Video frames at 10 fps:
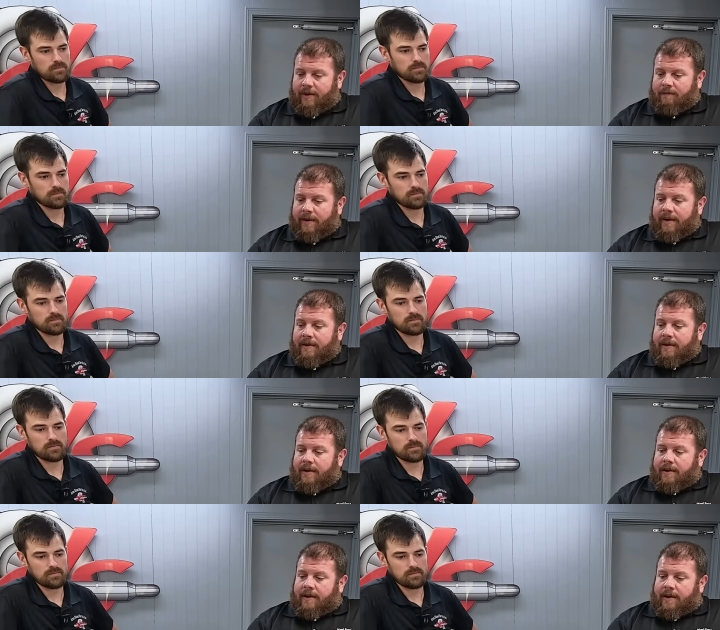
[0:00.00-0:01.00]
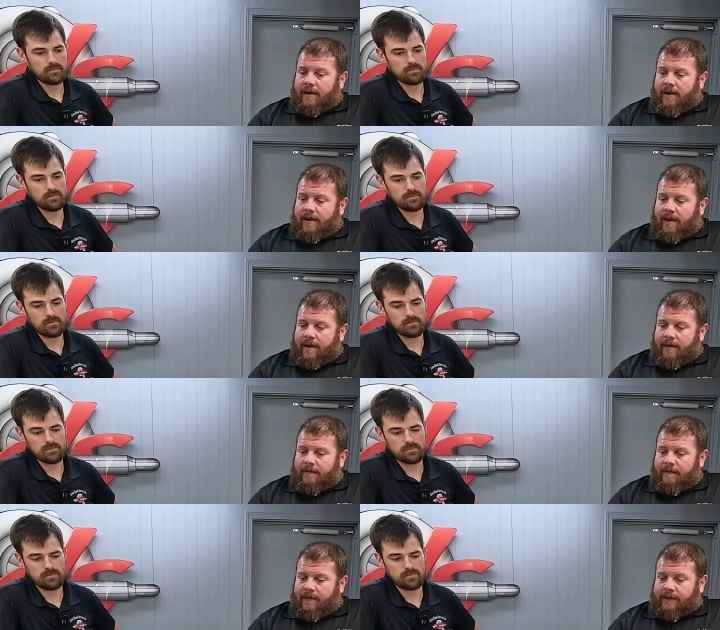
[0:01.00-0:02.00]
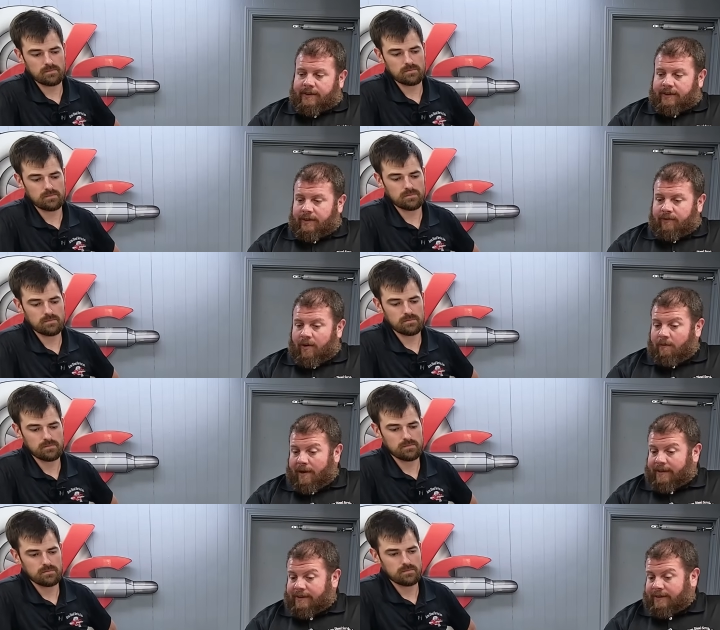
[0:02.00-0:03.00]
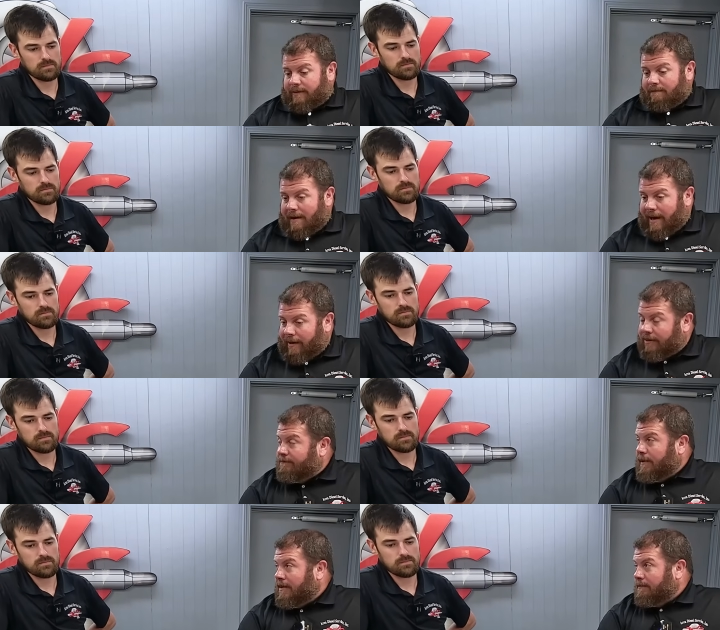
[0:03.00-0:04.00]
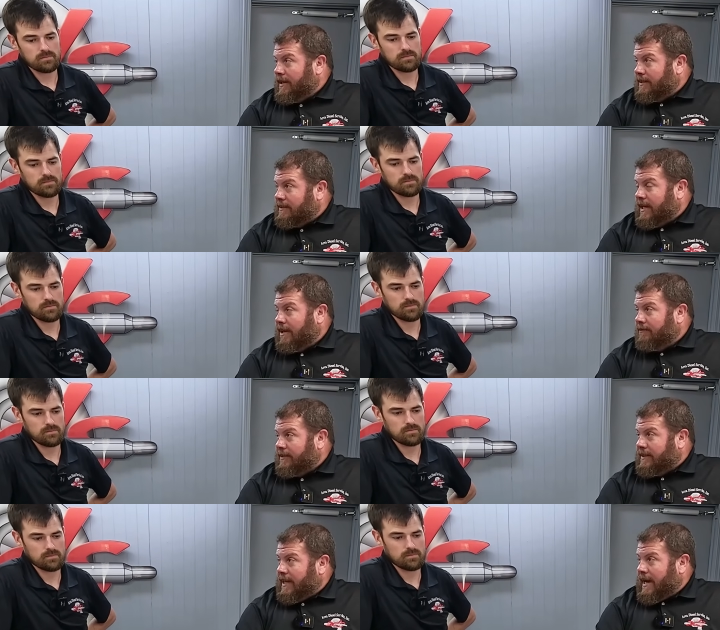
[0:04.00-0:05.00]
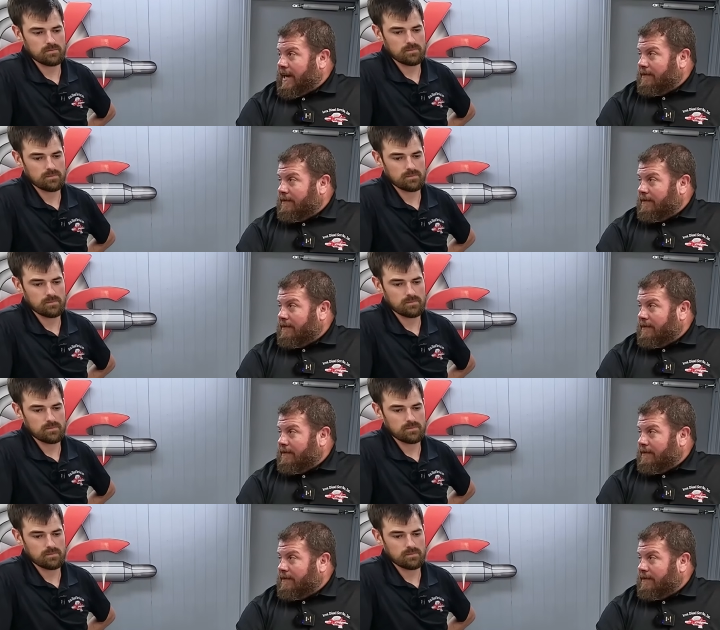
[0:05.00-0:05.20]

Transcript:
Speaker 1: but this is a robust model of pump in itself, is it not? I